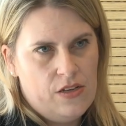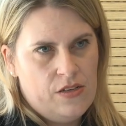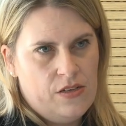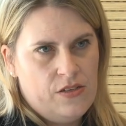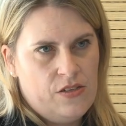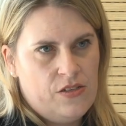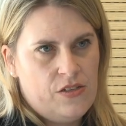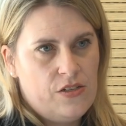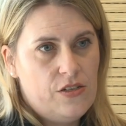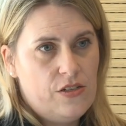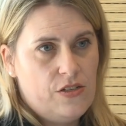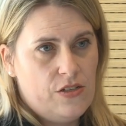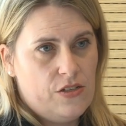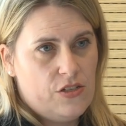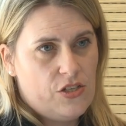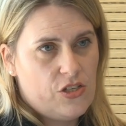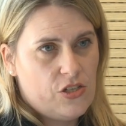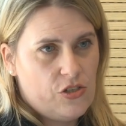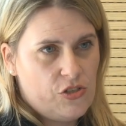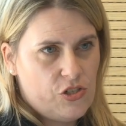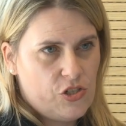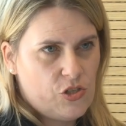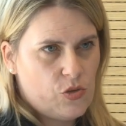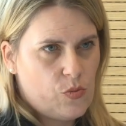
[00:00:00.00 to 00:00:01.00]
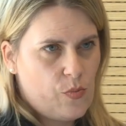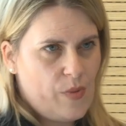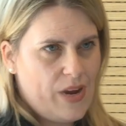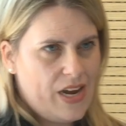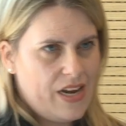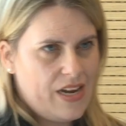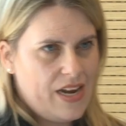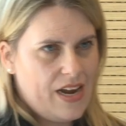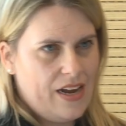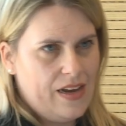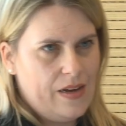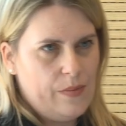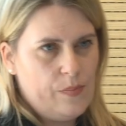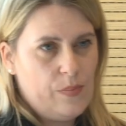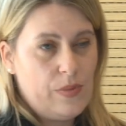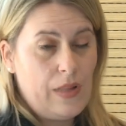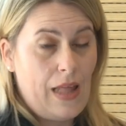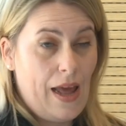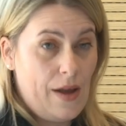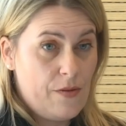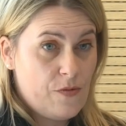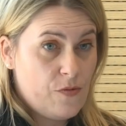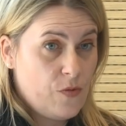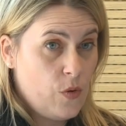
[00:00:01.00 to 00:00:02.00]
certain social media
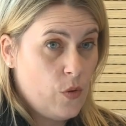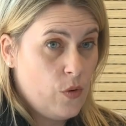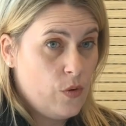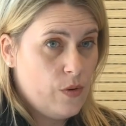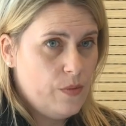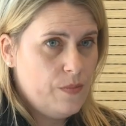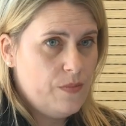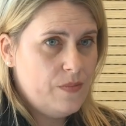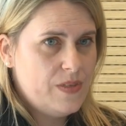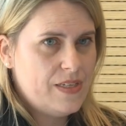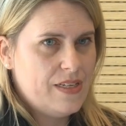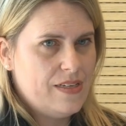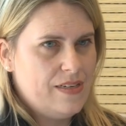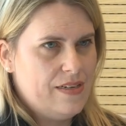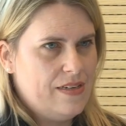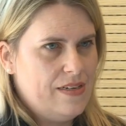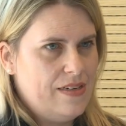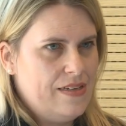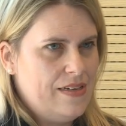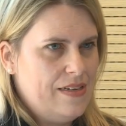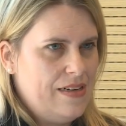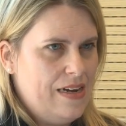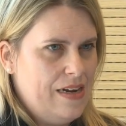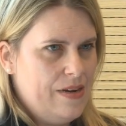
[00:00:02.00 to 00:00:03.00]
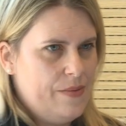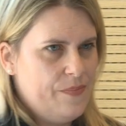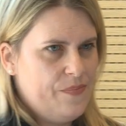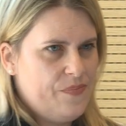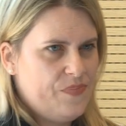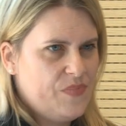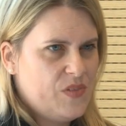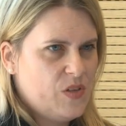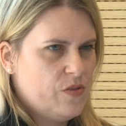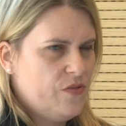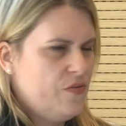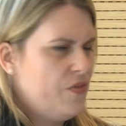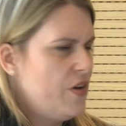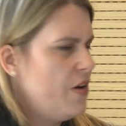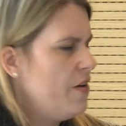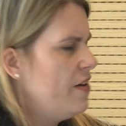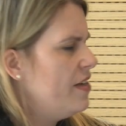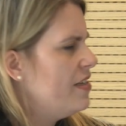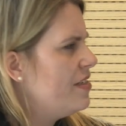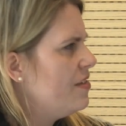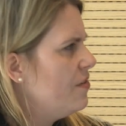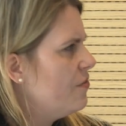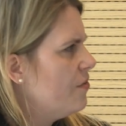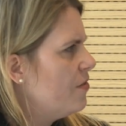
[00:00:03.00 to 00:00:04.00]
platforms, and sort of
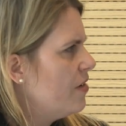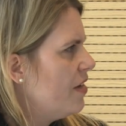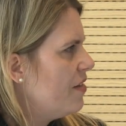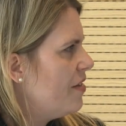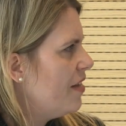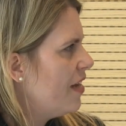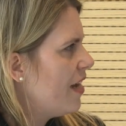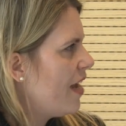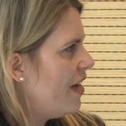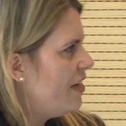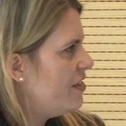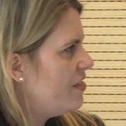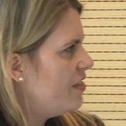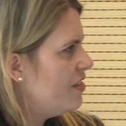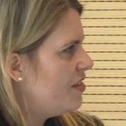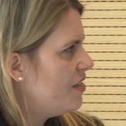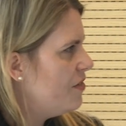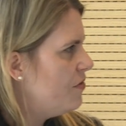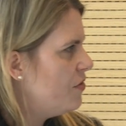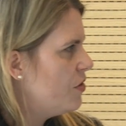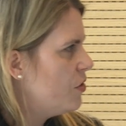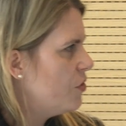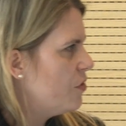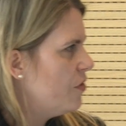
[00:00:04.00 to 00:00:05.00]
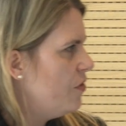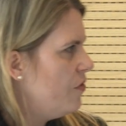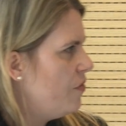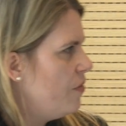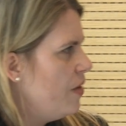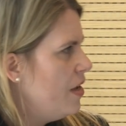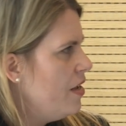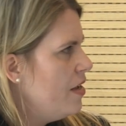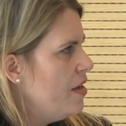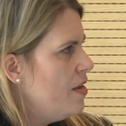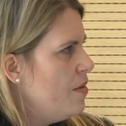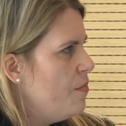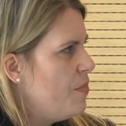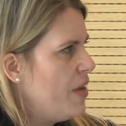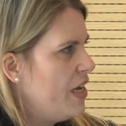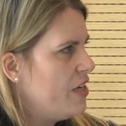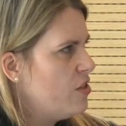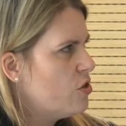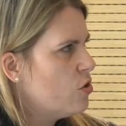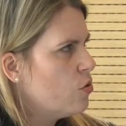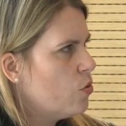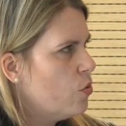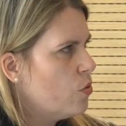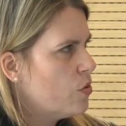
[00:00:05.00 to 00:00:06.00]
various different, I think, ages have sort of
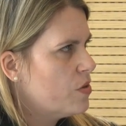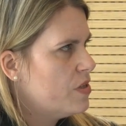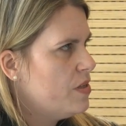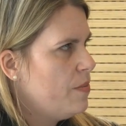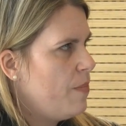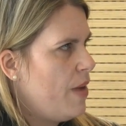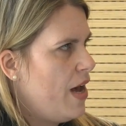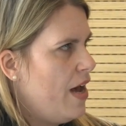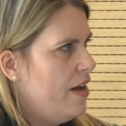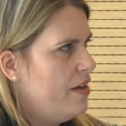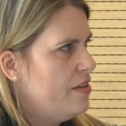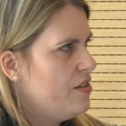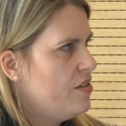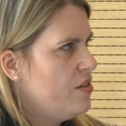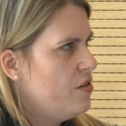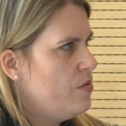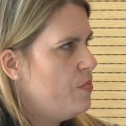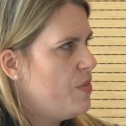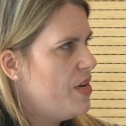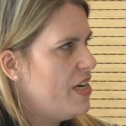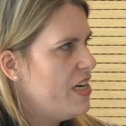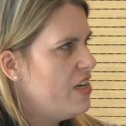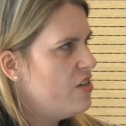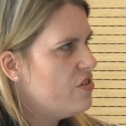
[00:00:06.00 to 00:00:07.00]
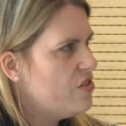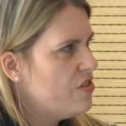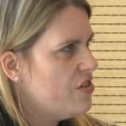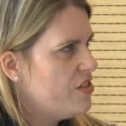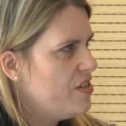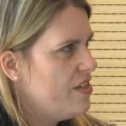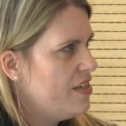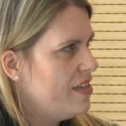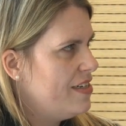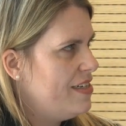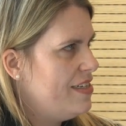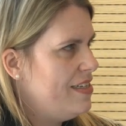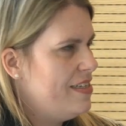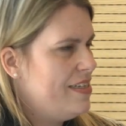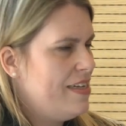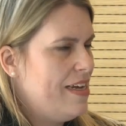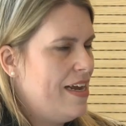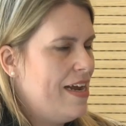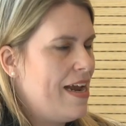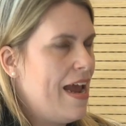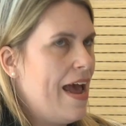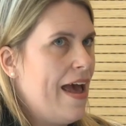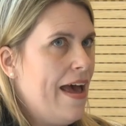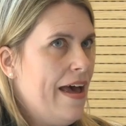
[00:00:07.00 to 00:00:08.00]
been talked about. So it'd be interesting to
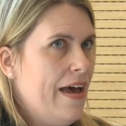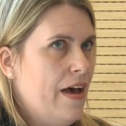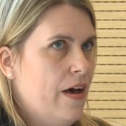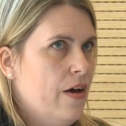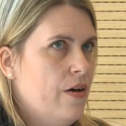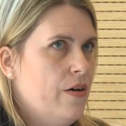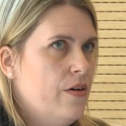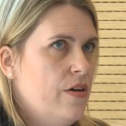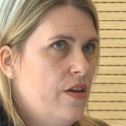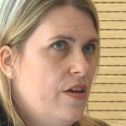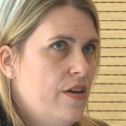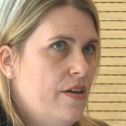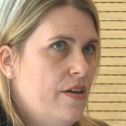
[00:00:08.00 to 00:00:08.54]
see how,